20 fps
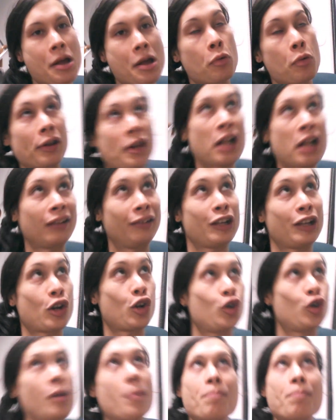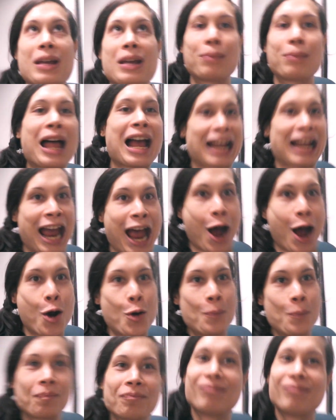well, not little, big black
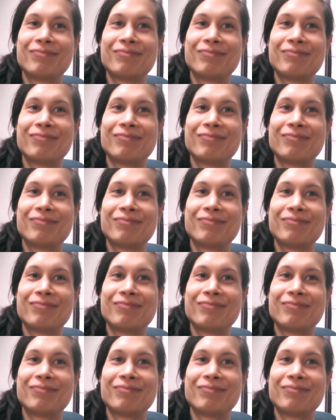cow.